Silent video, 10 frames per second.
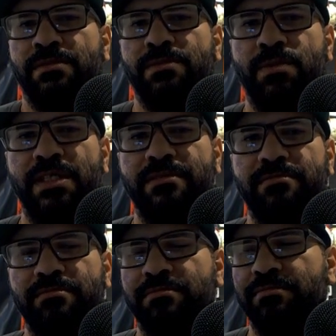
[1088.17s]

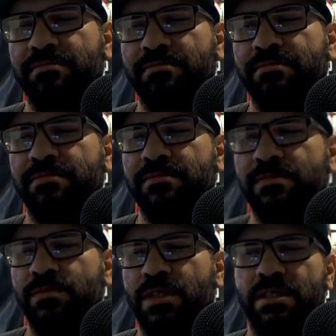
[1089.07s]

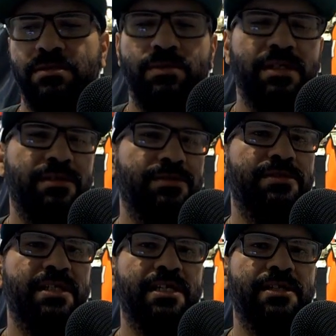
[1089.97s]
what else
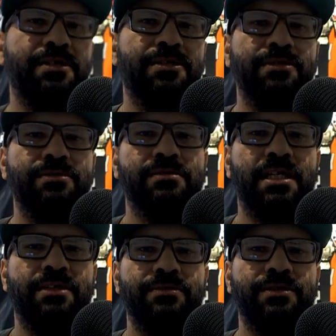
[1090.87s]
could they do.
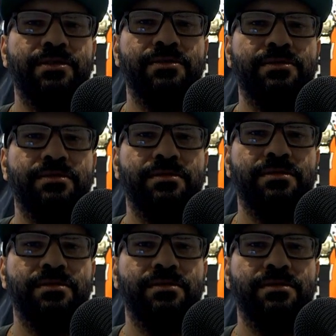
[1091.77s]
I don't know.
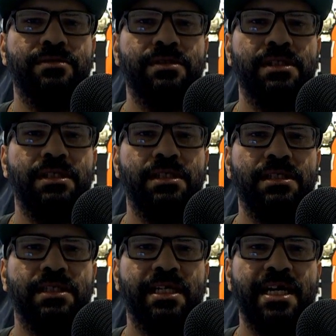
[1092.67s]

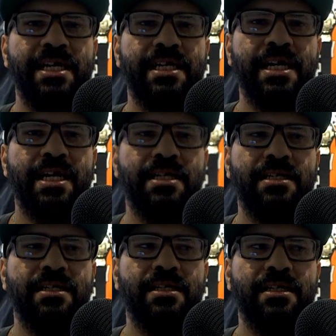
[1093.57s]
They got to get,
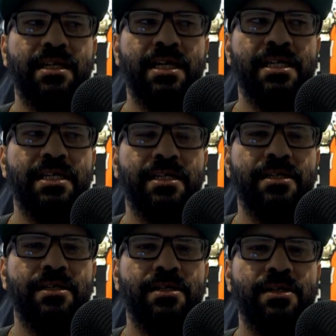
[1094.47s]
like,
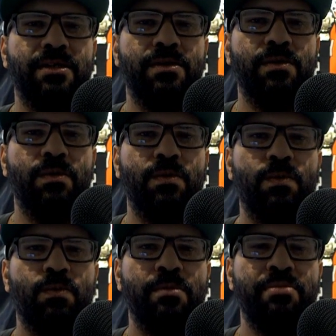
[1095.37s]

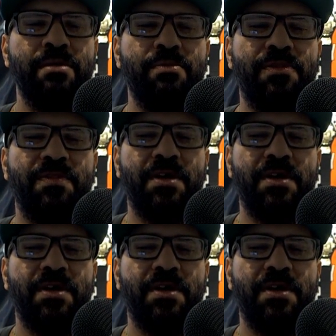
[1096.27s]
when people